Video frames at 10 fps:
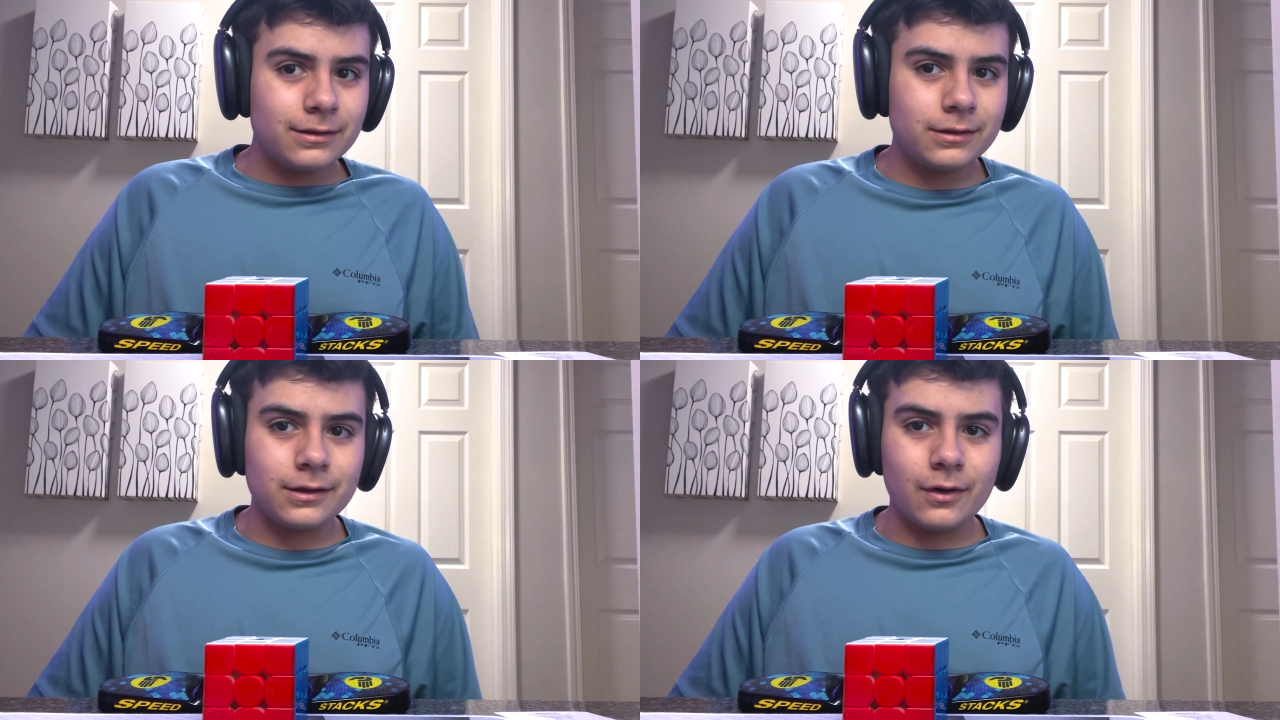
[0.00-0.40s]

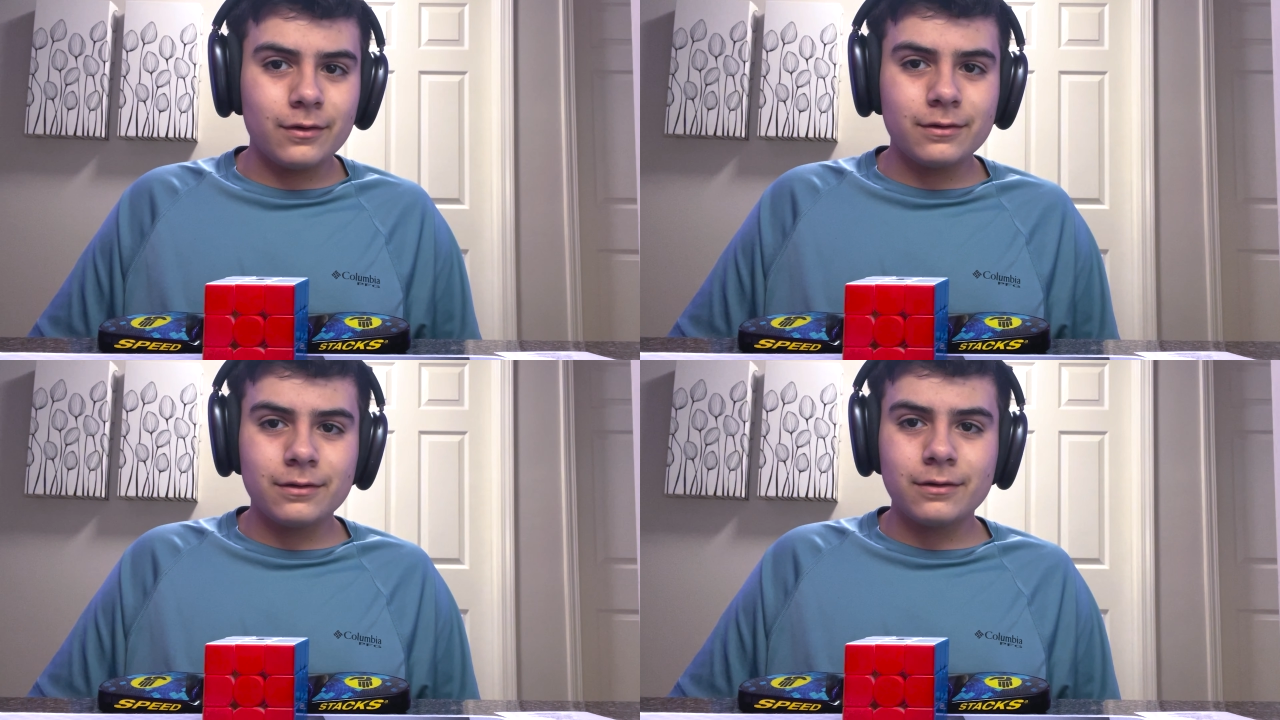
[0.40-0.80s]
So,
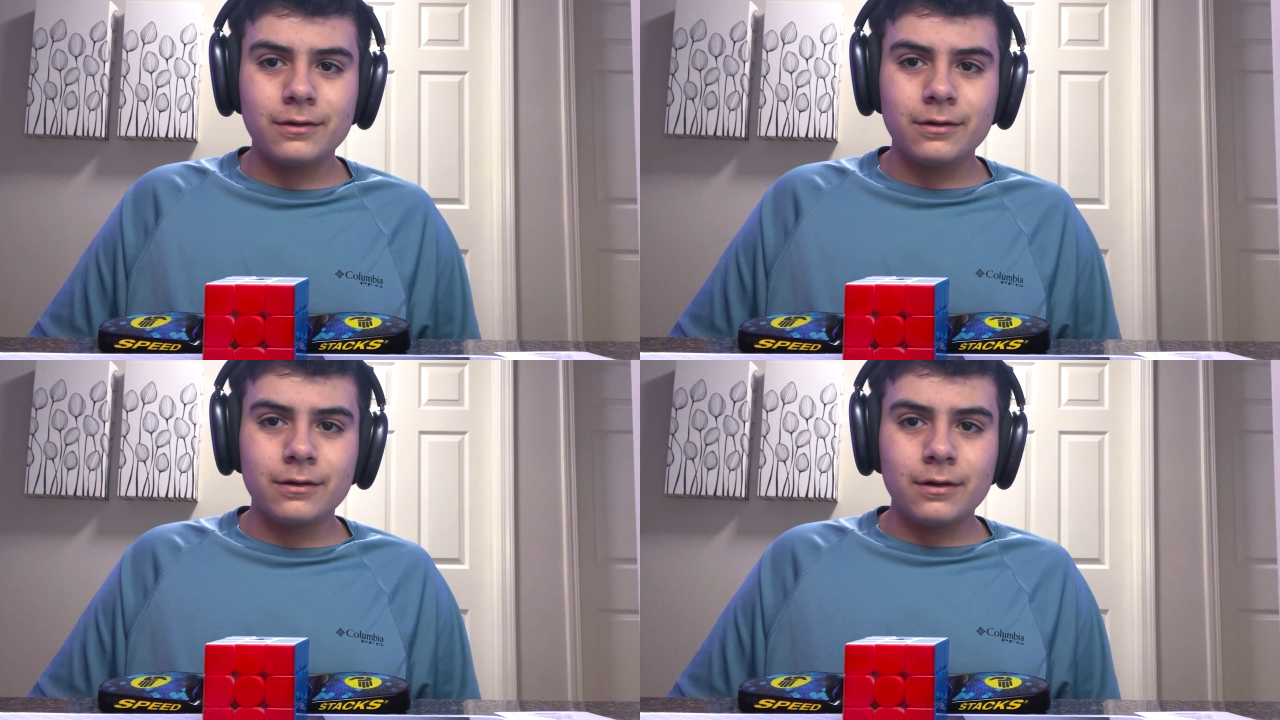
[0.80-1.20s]

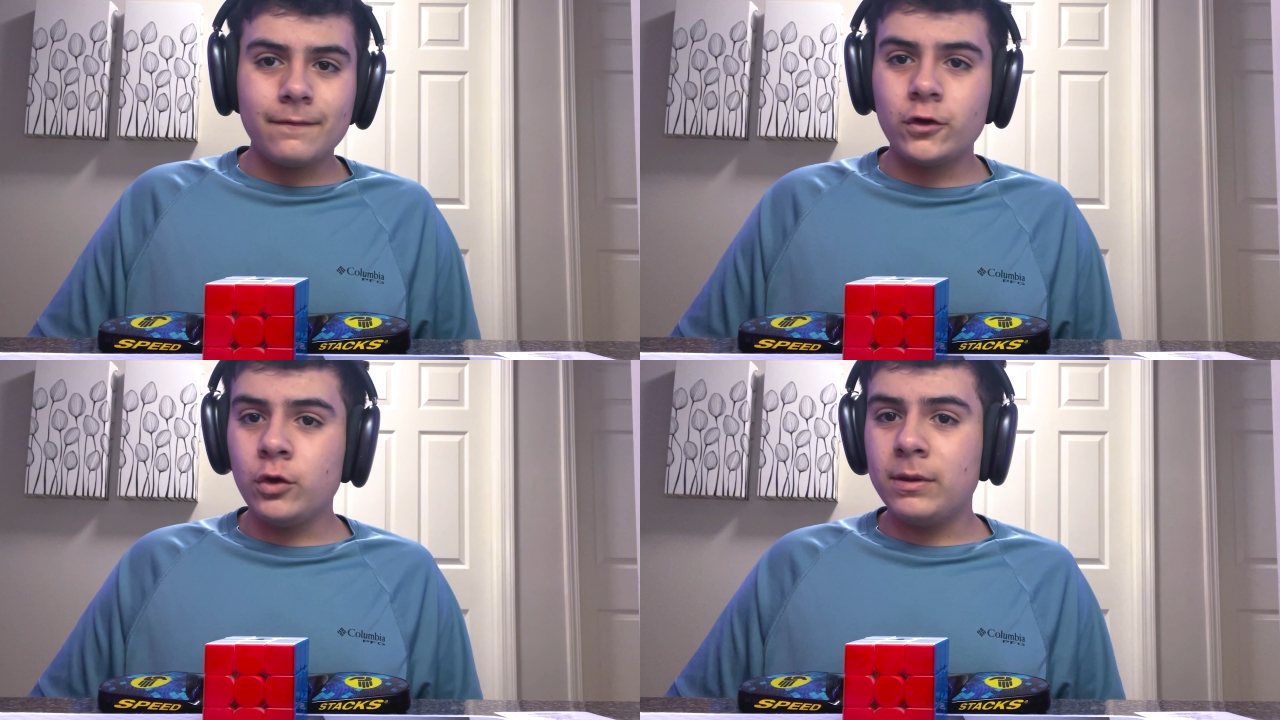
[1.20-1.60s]

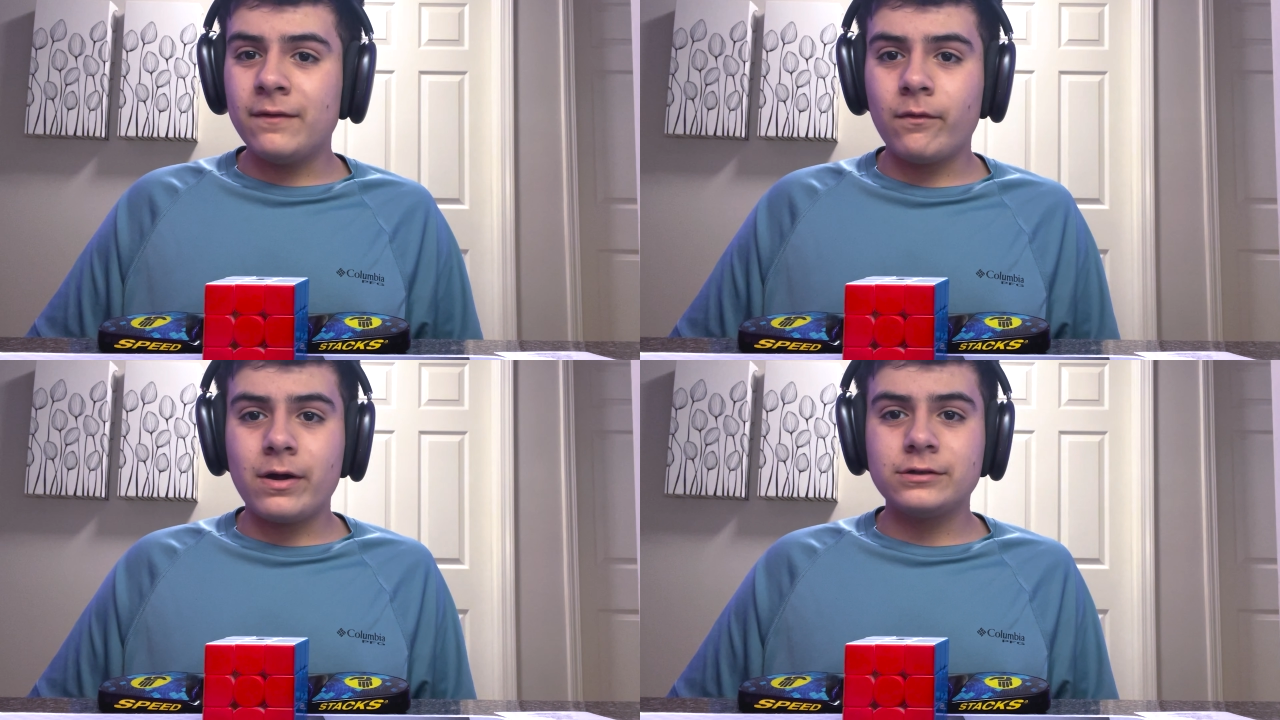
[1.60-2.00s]
Cupid, if
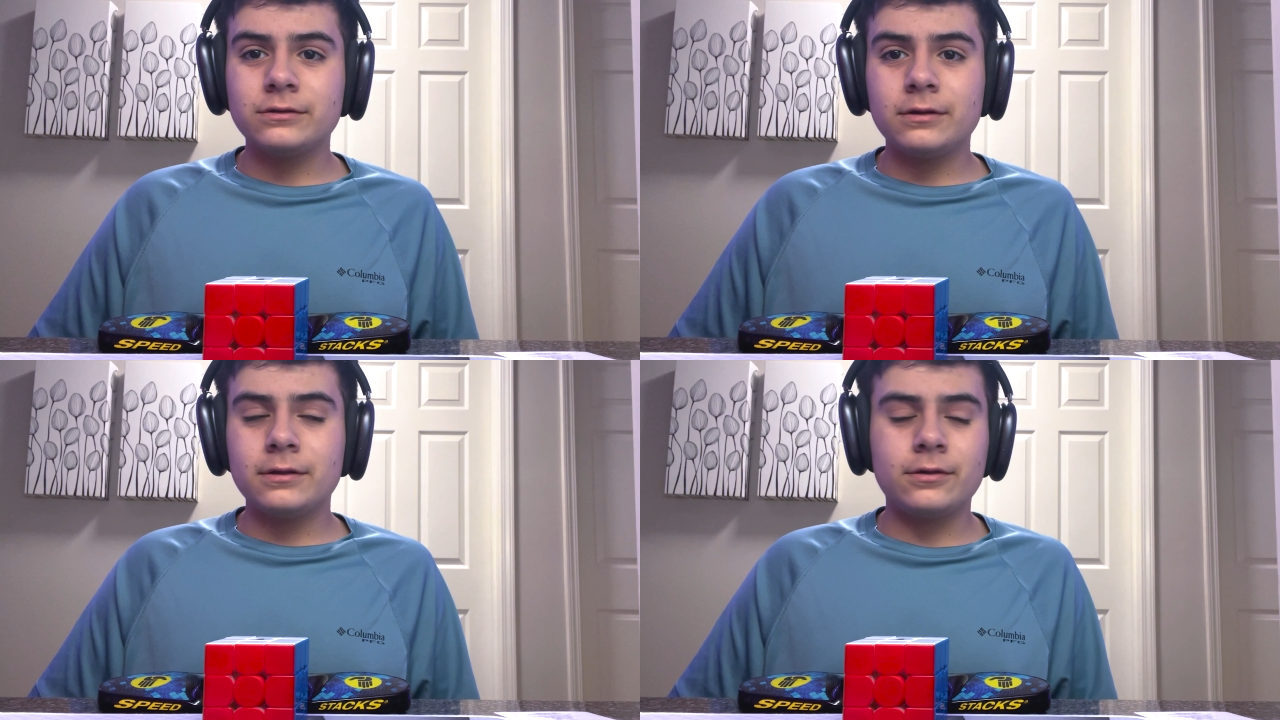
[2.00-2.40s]
you're watching this,